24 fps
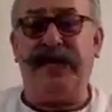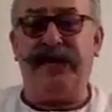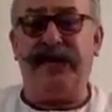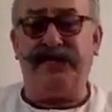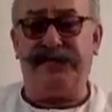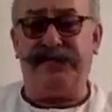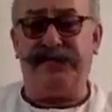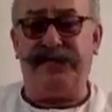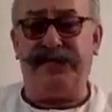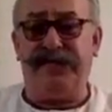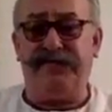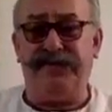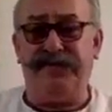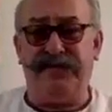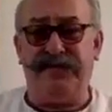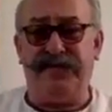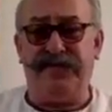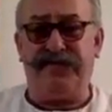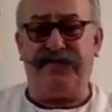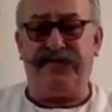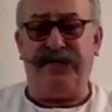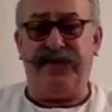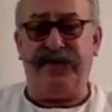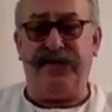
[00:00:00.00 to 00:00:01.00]
of
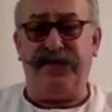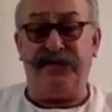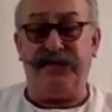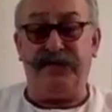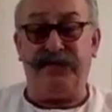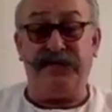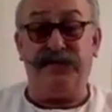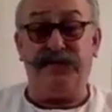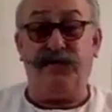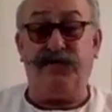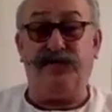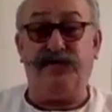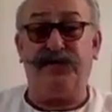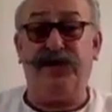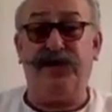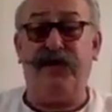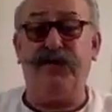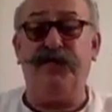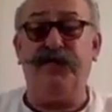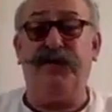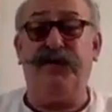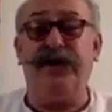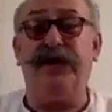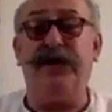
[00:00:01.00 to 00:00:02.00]
73, this was
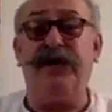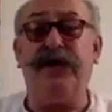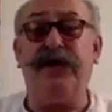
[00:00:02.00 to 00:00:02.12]
October,